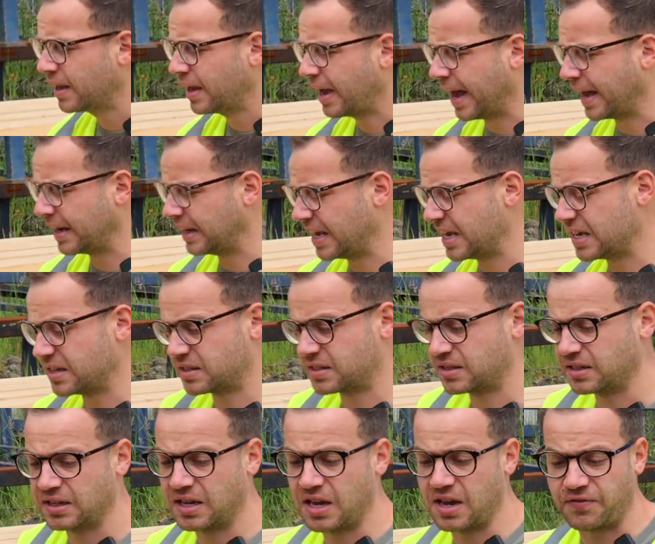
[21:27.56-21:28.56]
and it's,
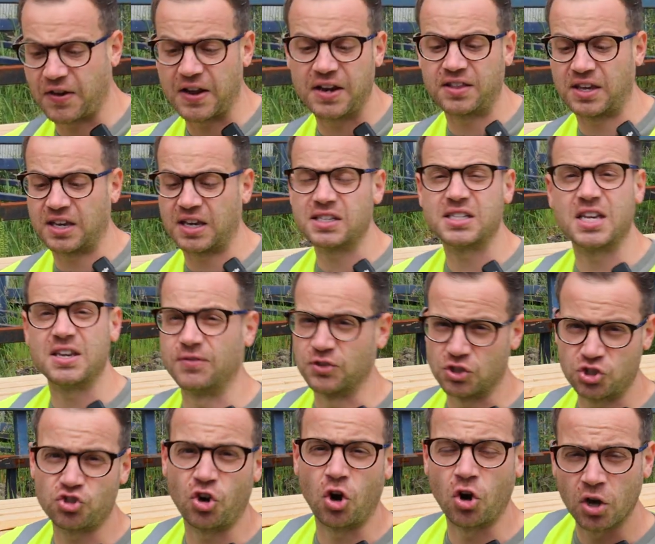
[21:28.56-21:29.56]
if anything, it's even
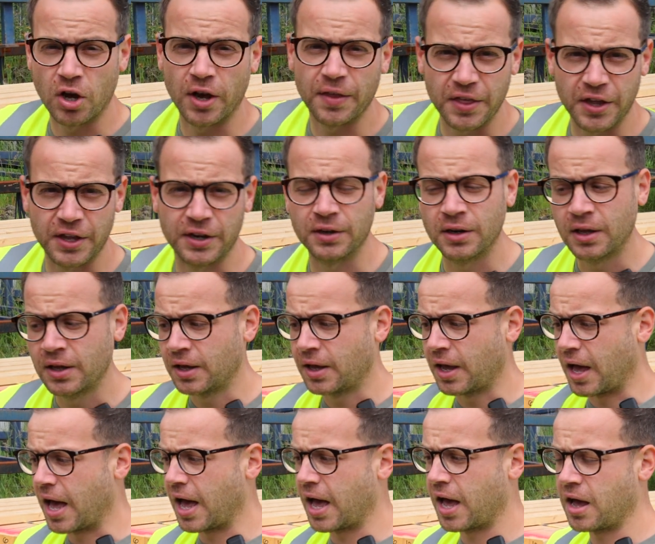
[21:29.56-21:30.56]
stronger than
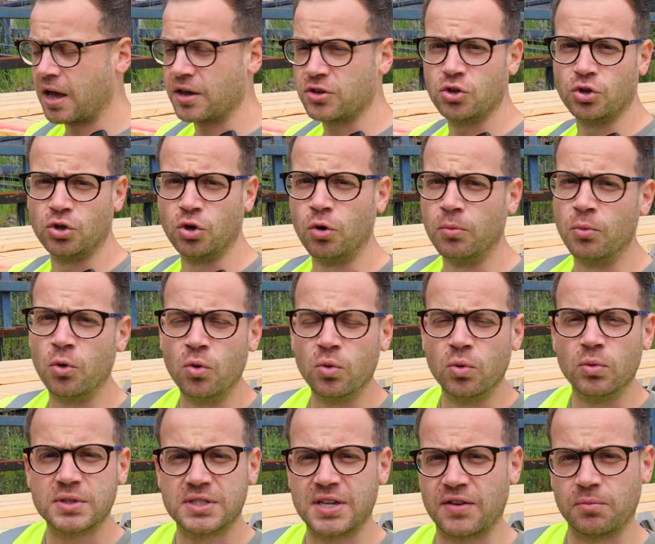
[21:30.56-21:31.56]
your normal
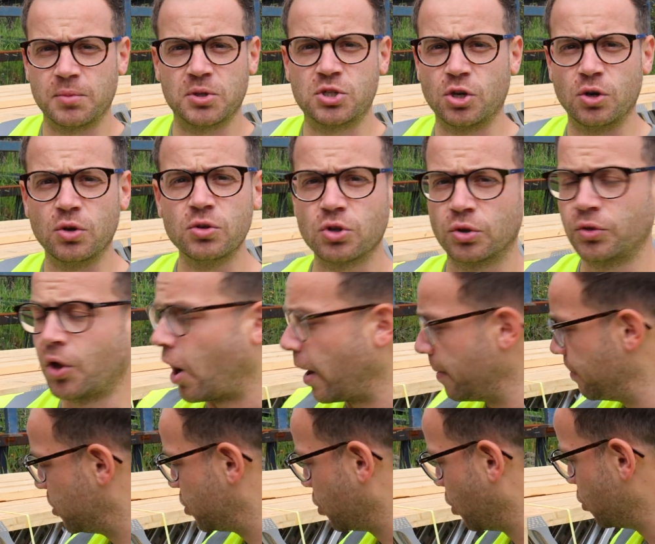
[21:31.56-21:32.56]
7x2s or
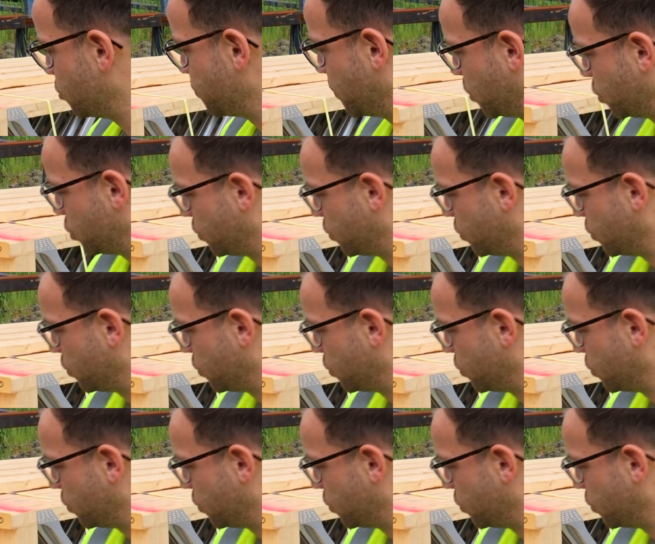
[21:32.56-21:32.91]
9x2s because you've